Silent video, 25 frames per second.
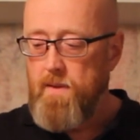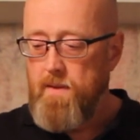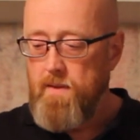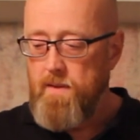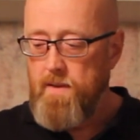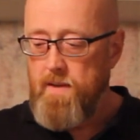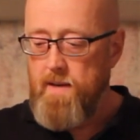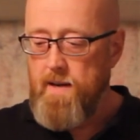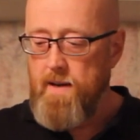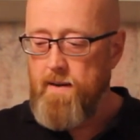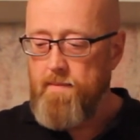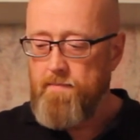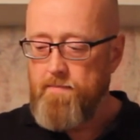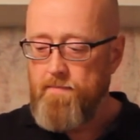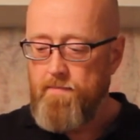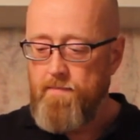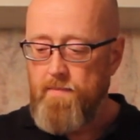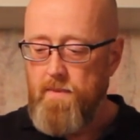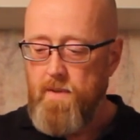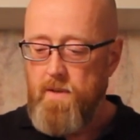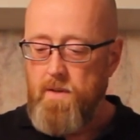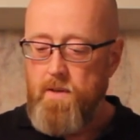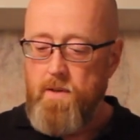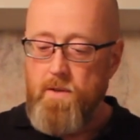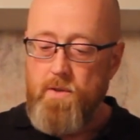yeah,
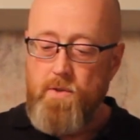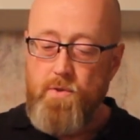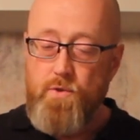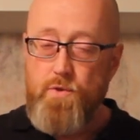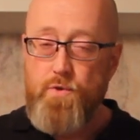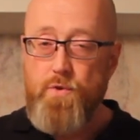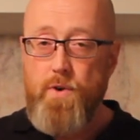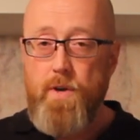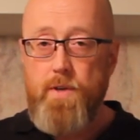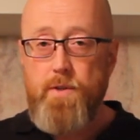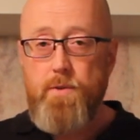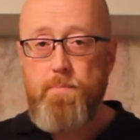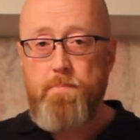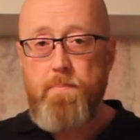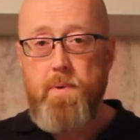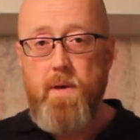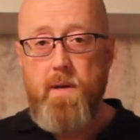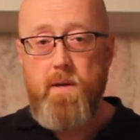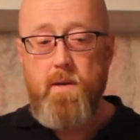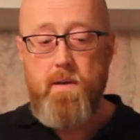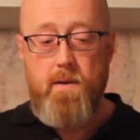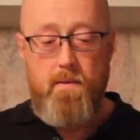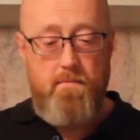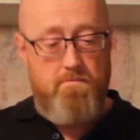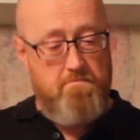try to
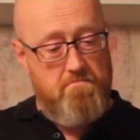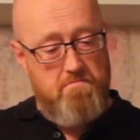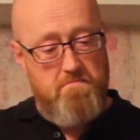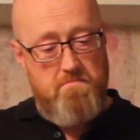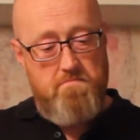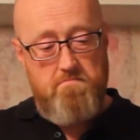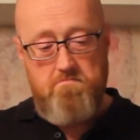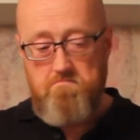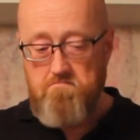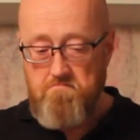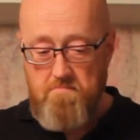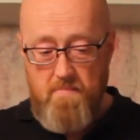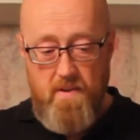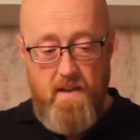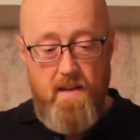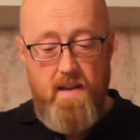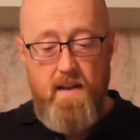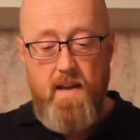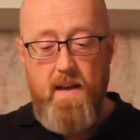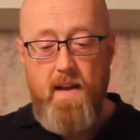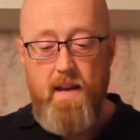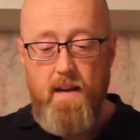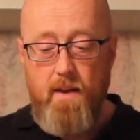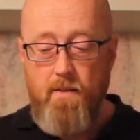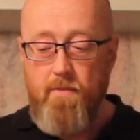pick
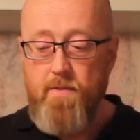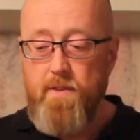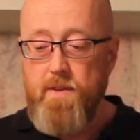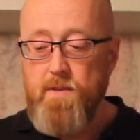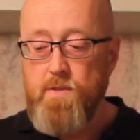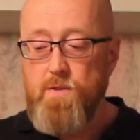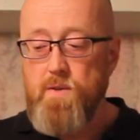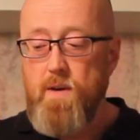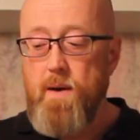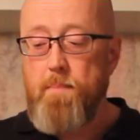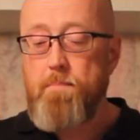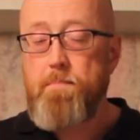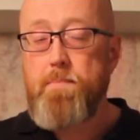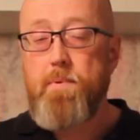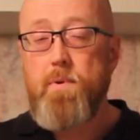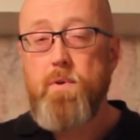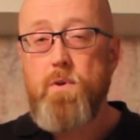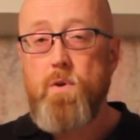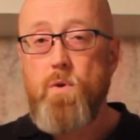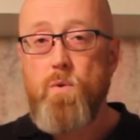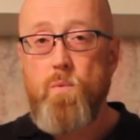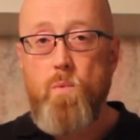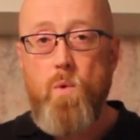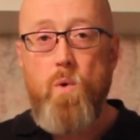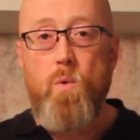any of this up and
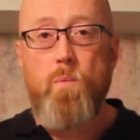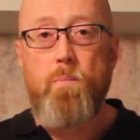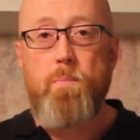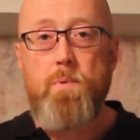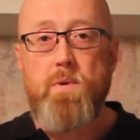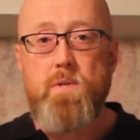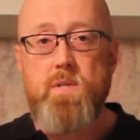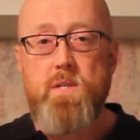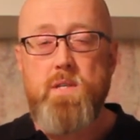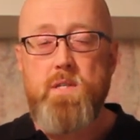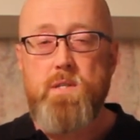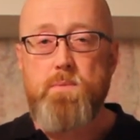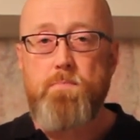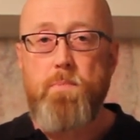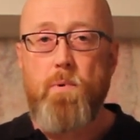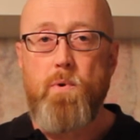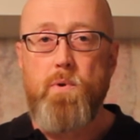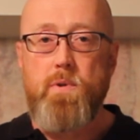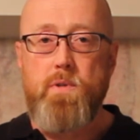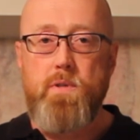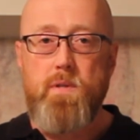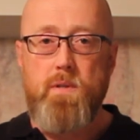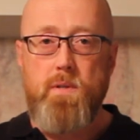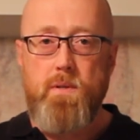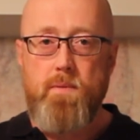you won't be
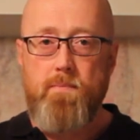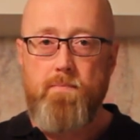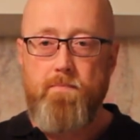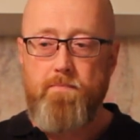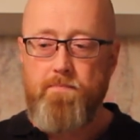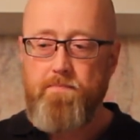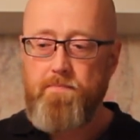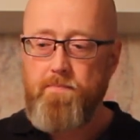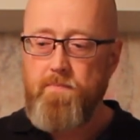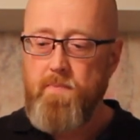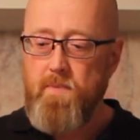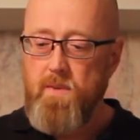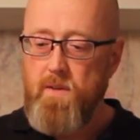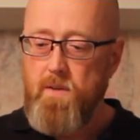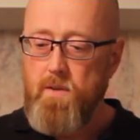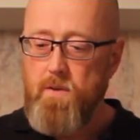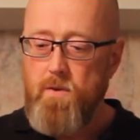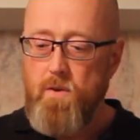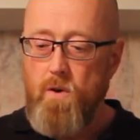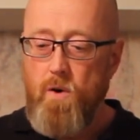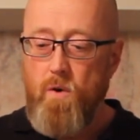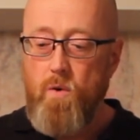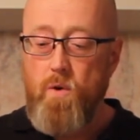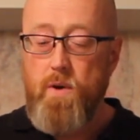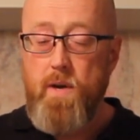disappointed.
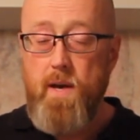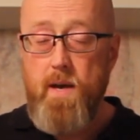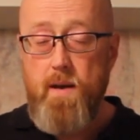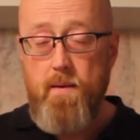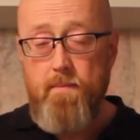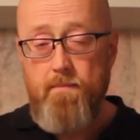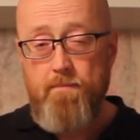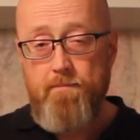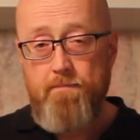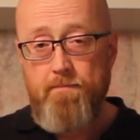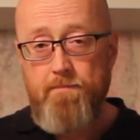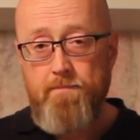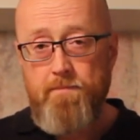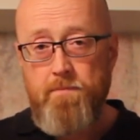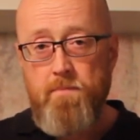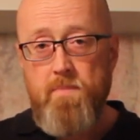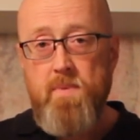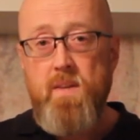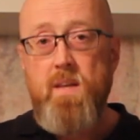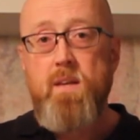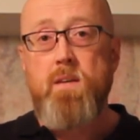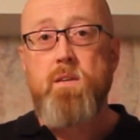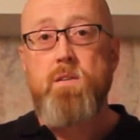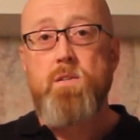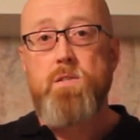Okay,
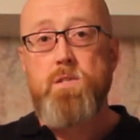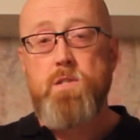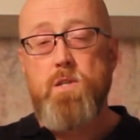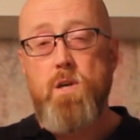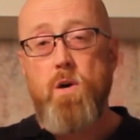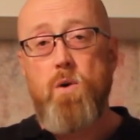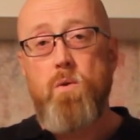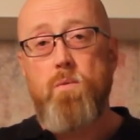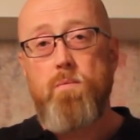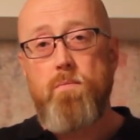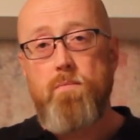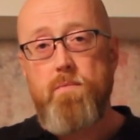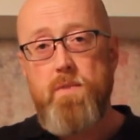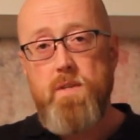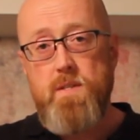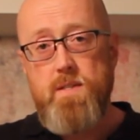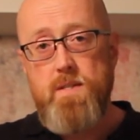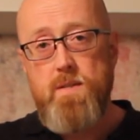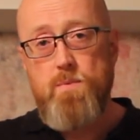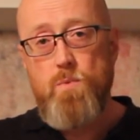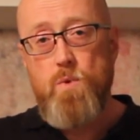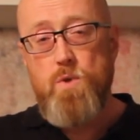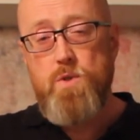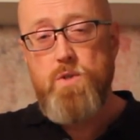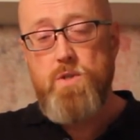so this
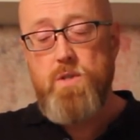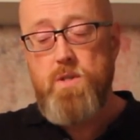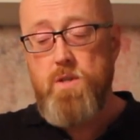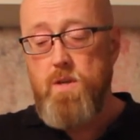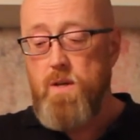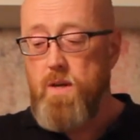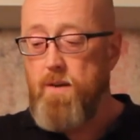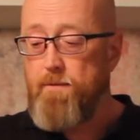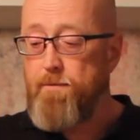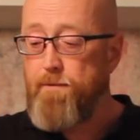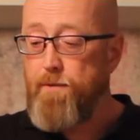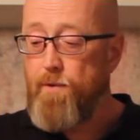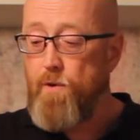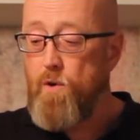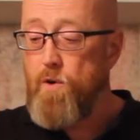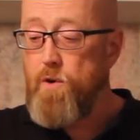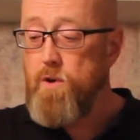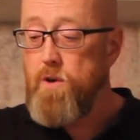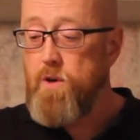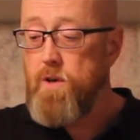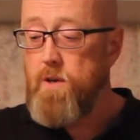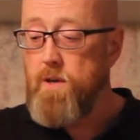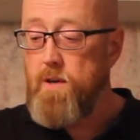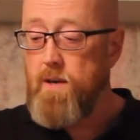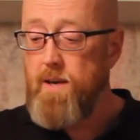was the
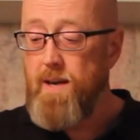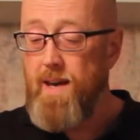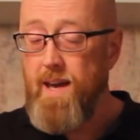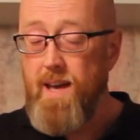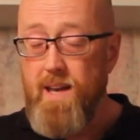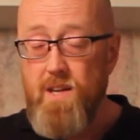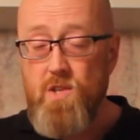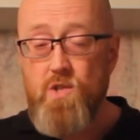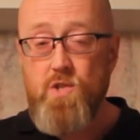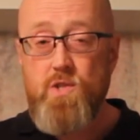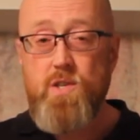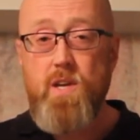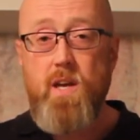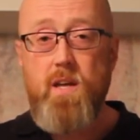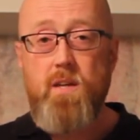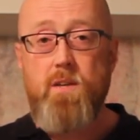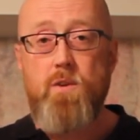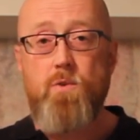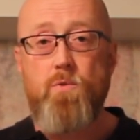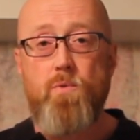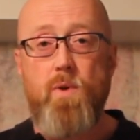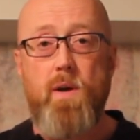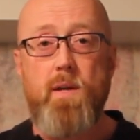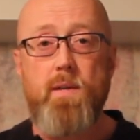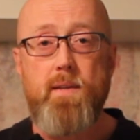Laphroaig
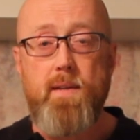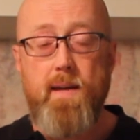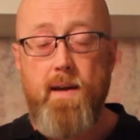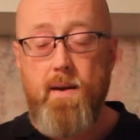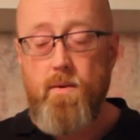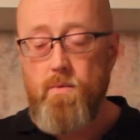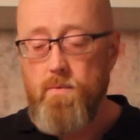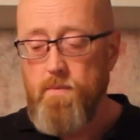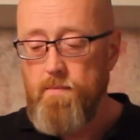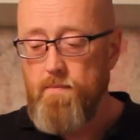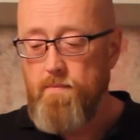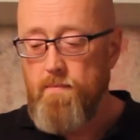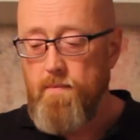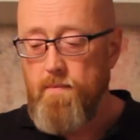age-dated rundown.